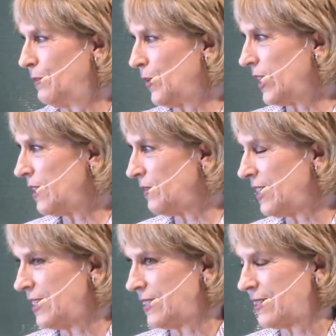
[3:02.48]

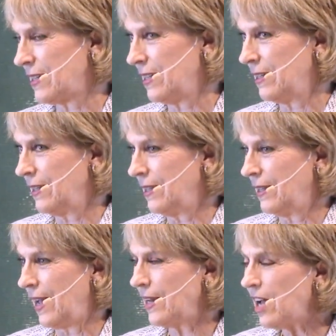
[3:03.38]
forgiveness,
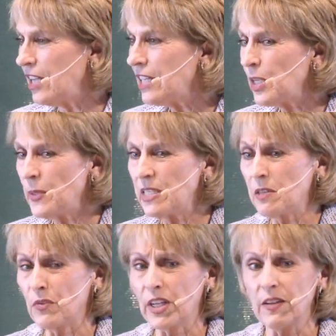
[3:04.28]
And
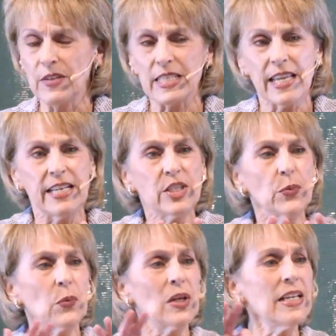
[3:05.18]
it's
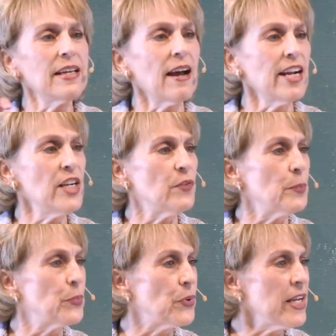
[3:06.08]
really kind of a
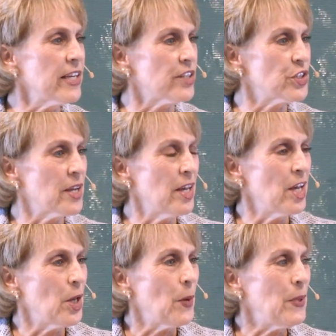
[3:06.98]
bridge,
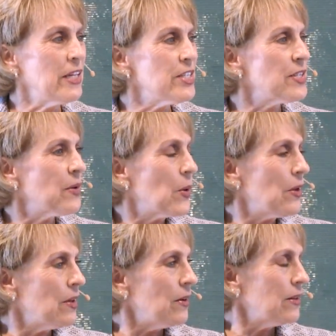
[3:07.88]
because
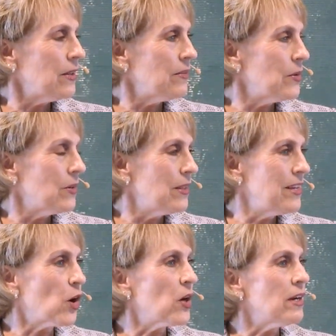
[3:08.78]

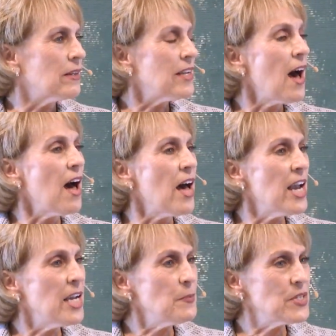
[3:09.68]
there are
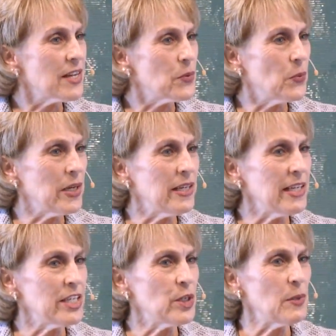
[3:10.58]
times that we
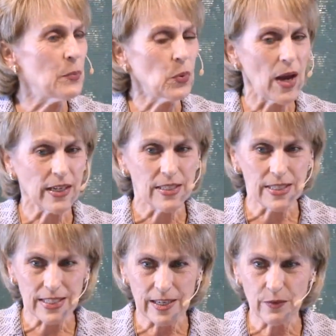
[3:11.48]
need to be
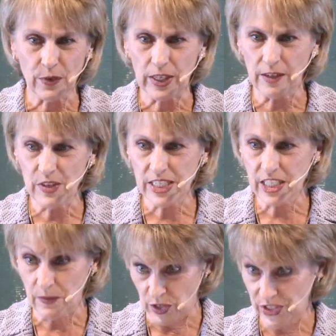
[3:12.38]
practicing forgiveness
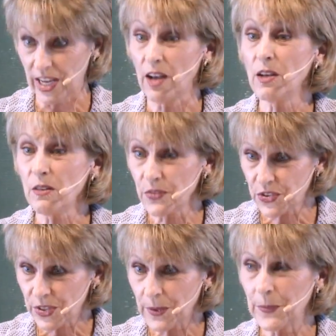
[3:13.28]
of
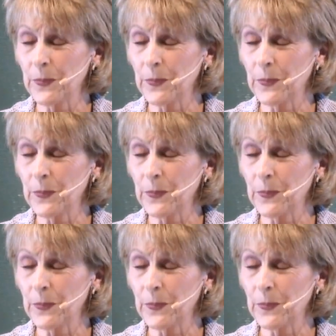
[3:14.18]
ourselves,